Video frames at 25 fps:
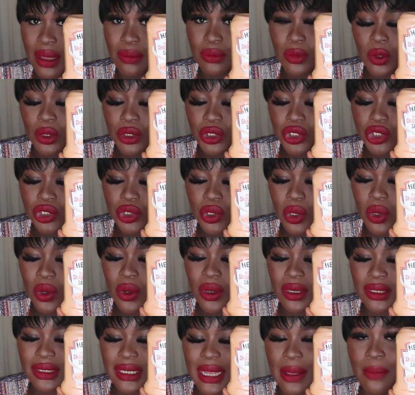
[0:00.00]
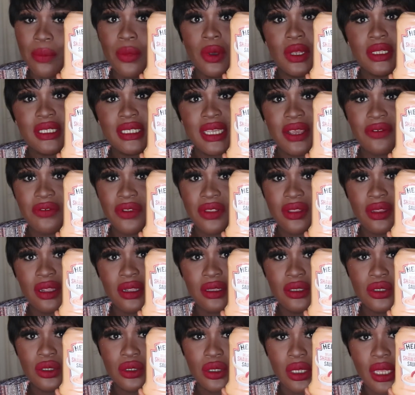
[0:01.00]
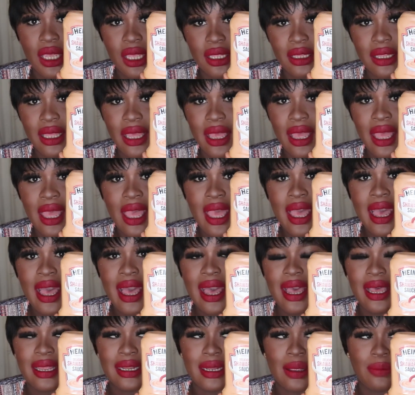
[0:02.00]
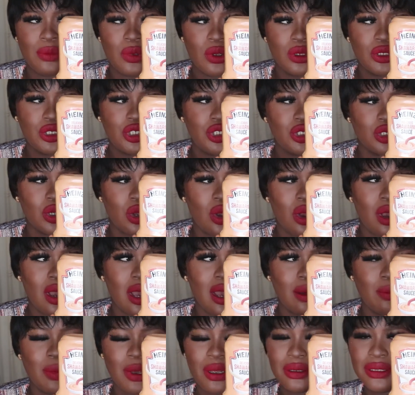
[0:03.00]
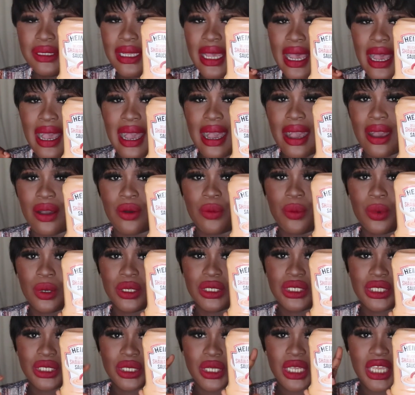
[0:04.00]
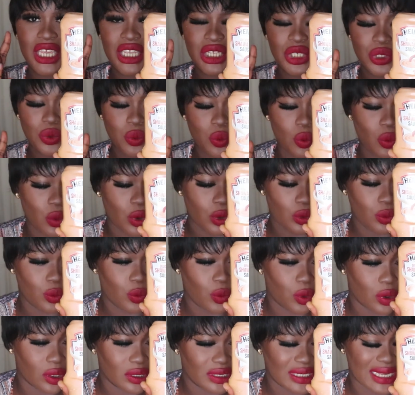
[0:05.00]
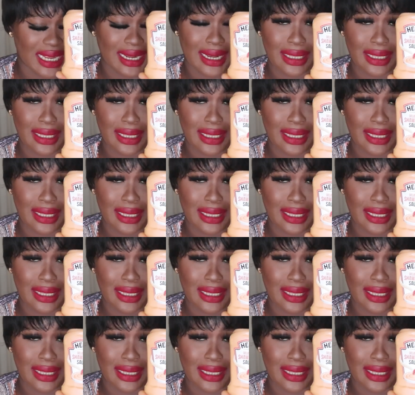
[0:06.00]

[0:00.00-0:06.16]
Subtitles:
I'm not sure, because I bought everything together and I'm not sure about how much each one was.